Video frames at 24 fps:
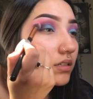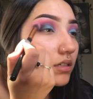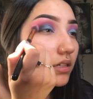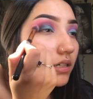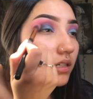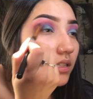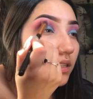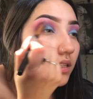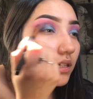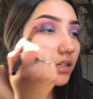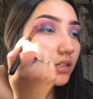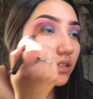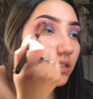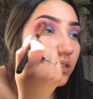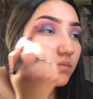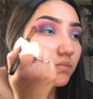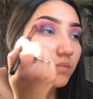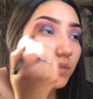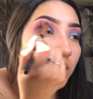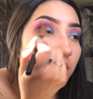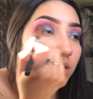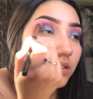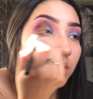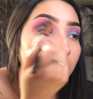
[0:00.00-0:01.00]
or anything, just
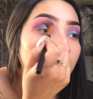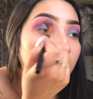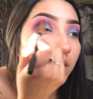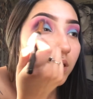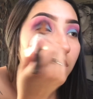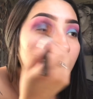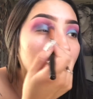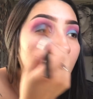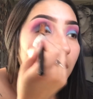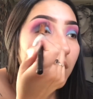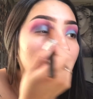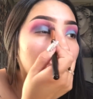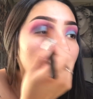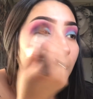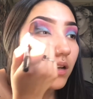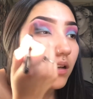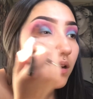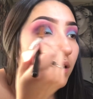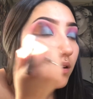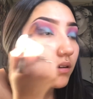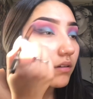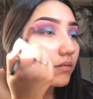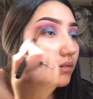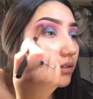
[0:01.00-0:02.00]
make sure
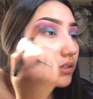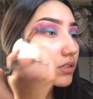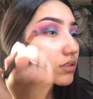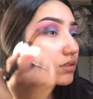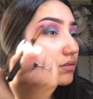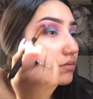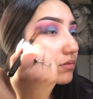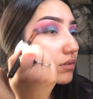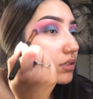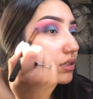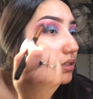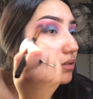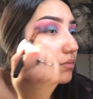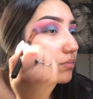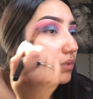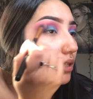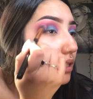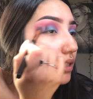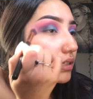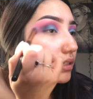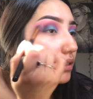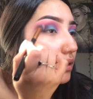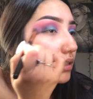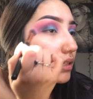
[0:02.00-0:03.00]
we're just really
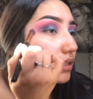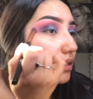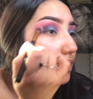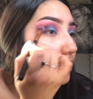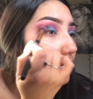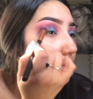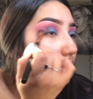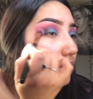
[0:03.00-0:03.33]
blending.